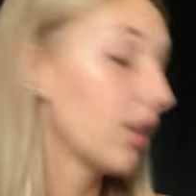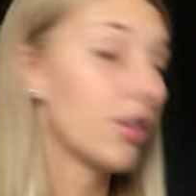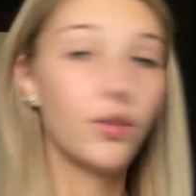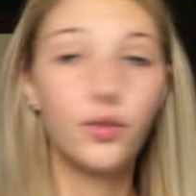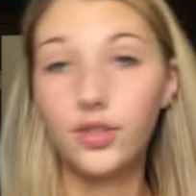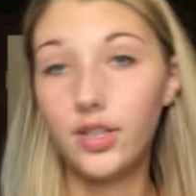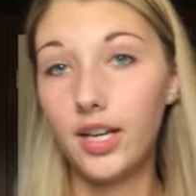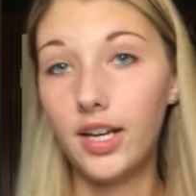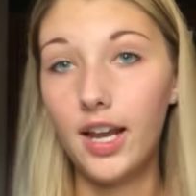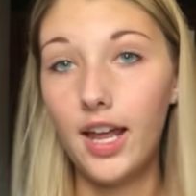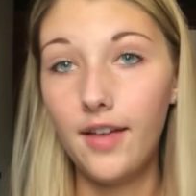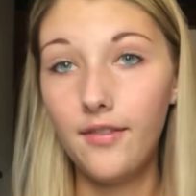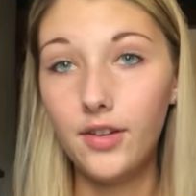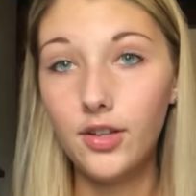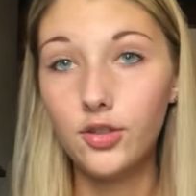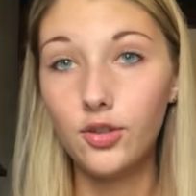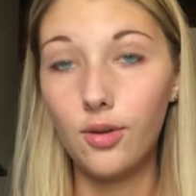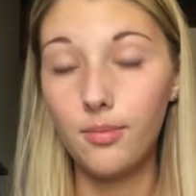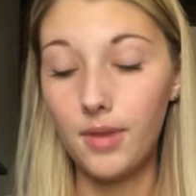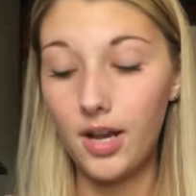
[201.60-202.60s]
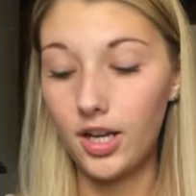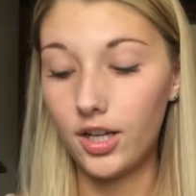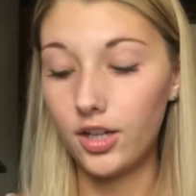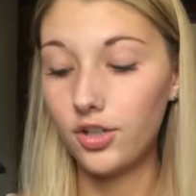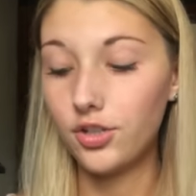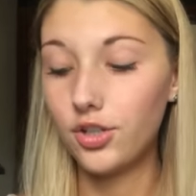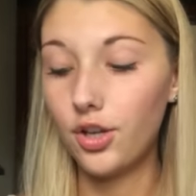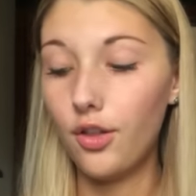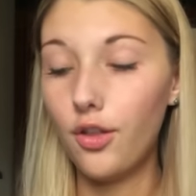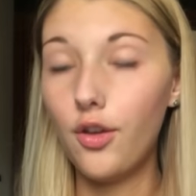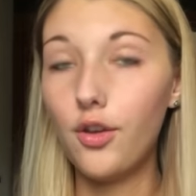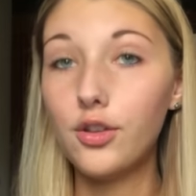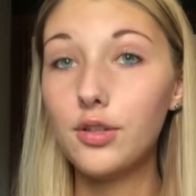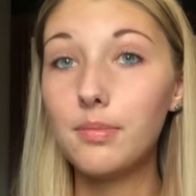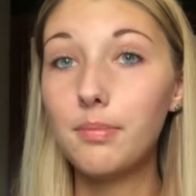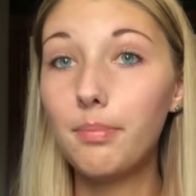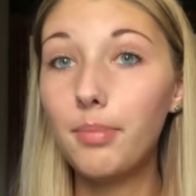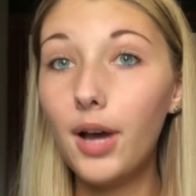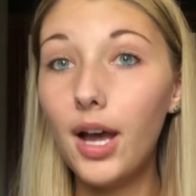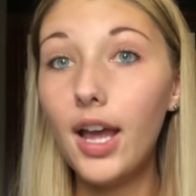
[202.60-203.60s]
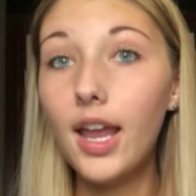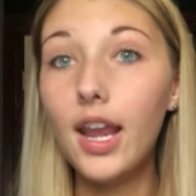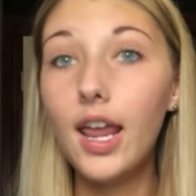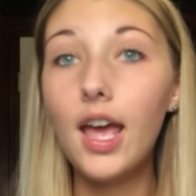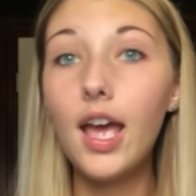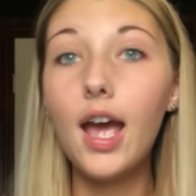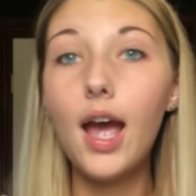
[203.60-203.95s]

those are kind of heavy so I'm not gonna show those but